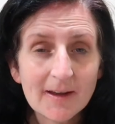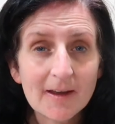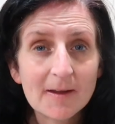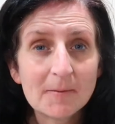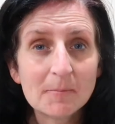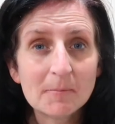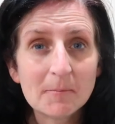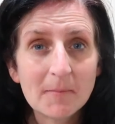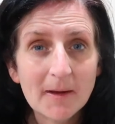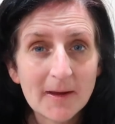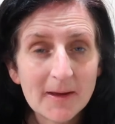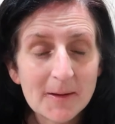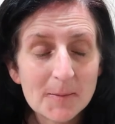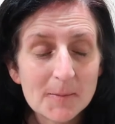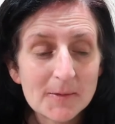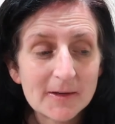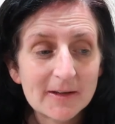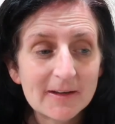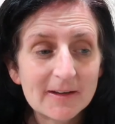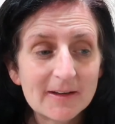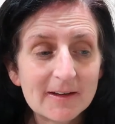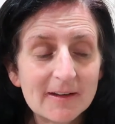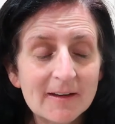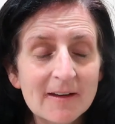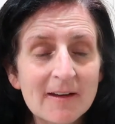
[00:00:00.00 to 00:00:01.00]
and
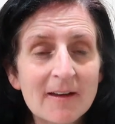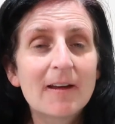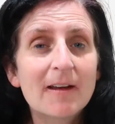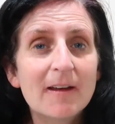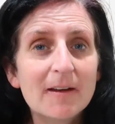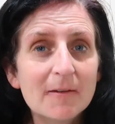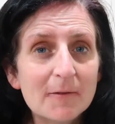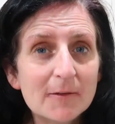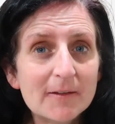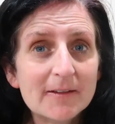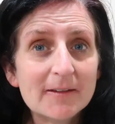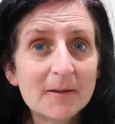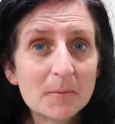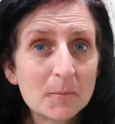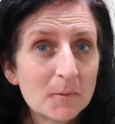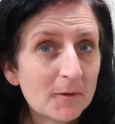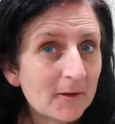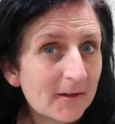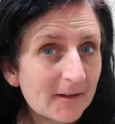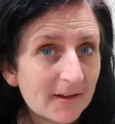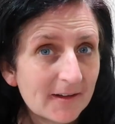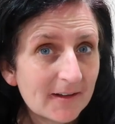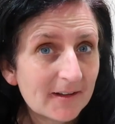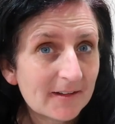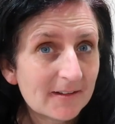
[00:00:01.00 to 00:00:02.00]
maybe if at some
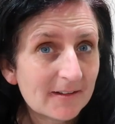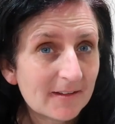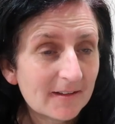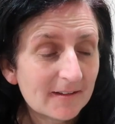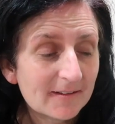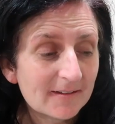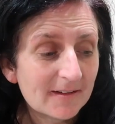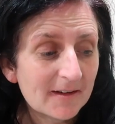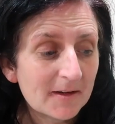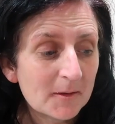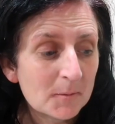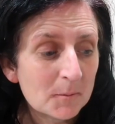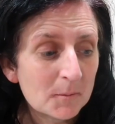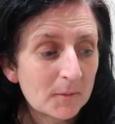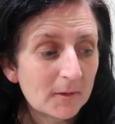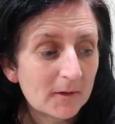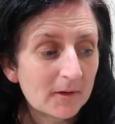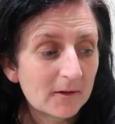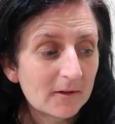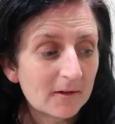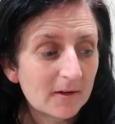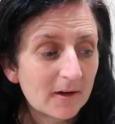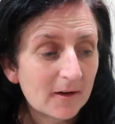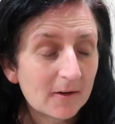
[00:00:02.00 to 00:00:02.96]
point I get to the second book,